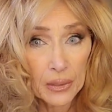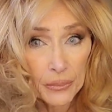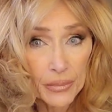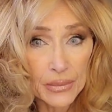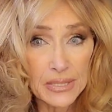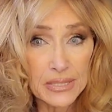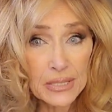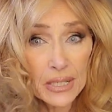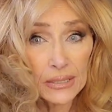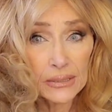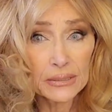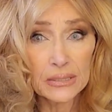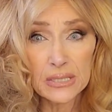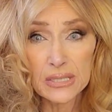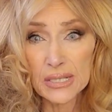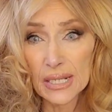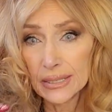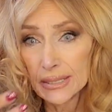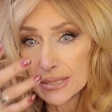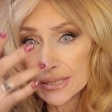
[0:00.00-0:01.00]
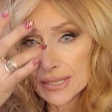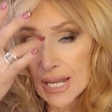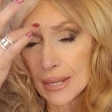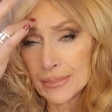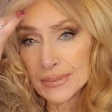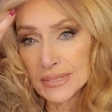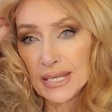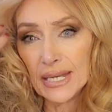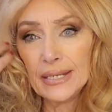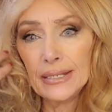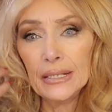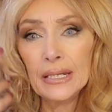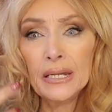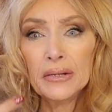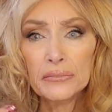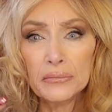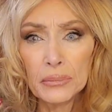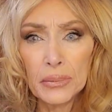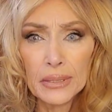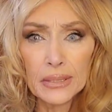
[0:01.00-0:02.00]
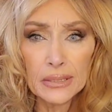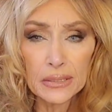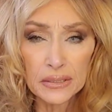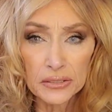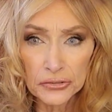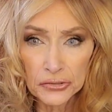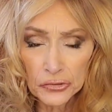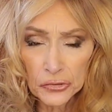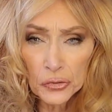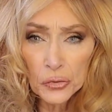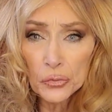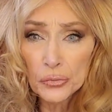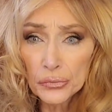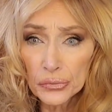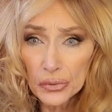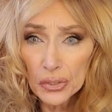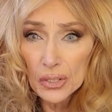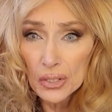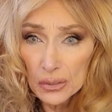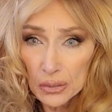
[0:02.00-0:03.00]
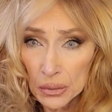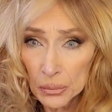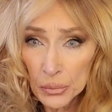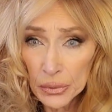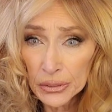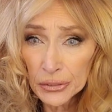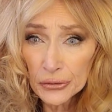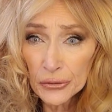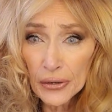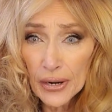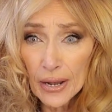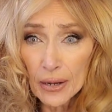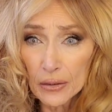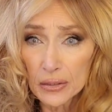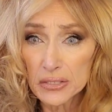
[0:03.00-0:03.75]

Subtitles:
My son's like, stop saying everybody the truth when you're out.